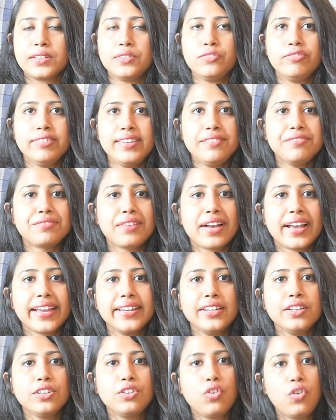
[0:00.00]
we
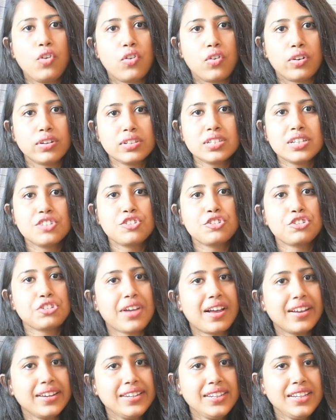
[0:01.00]
find God
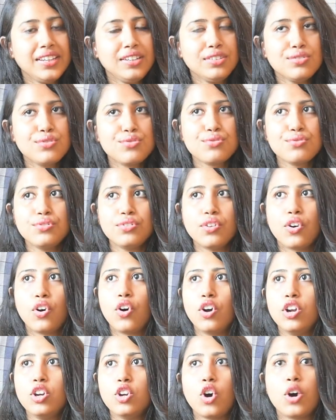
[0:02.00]
shining through
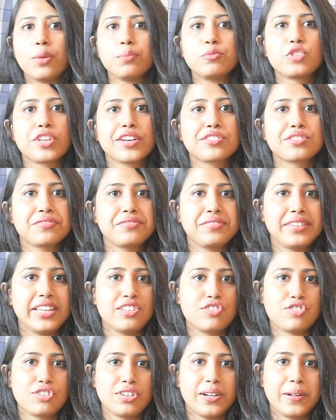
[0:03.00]
all objects of
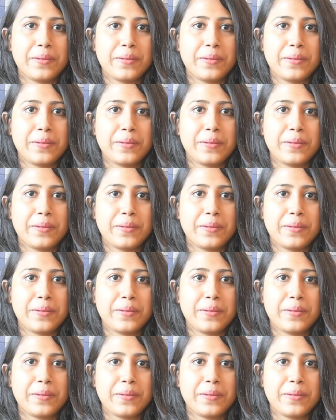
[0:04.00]
nature.